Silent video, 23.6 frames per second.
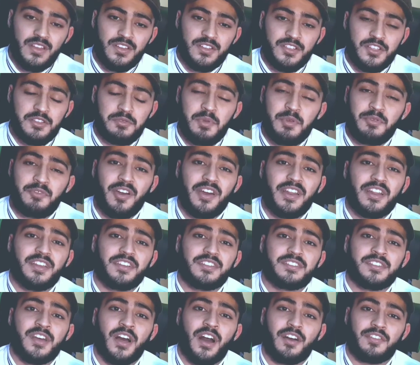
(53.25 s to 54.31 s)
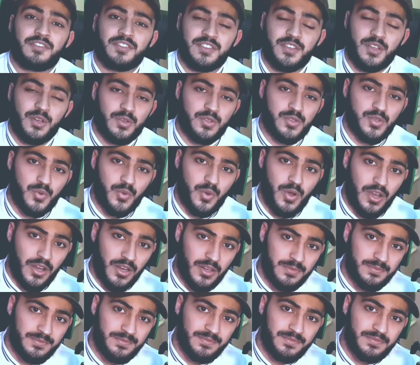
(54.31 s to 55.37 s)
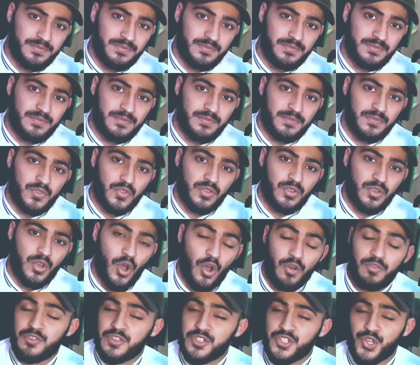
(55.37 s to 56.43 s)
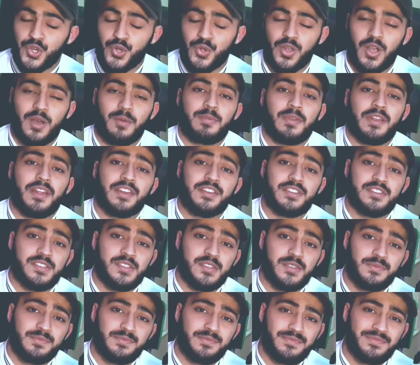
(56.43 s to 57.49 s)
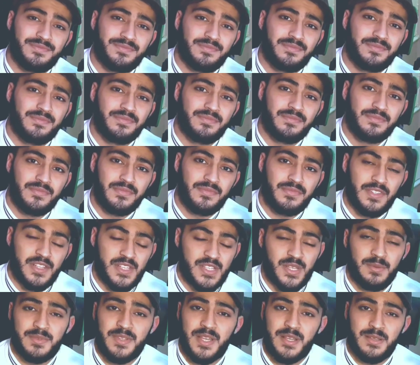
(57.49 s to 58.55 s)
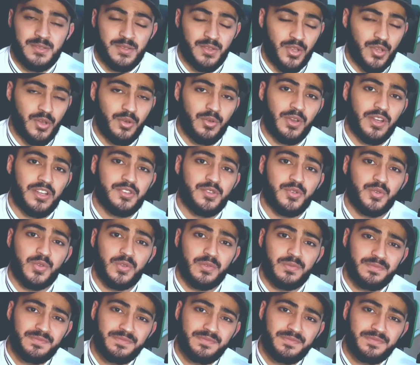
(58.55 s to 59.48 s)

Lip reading: she's been finding it tough to go to work, often showing up late, and sometimes not going at all.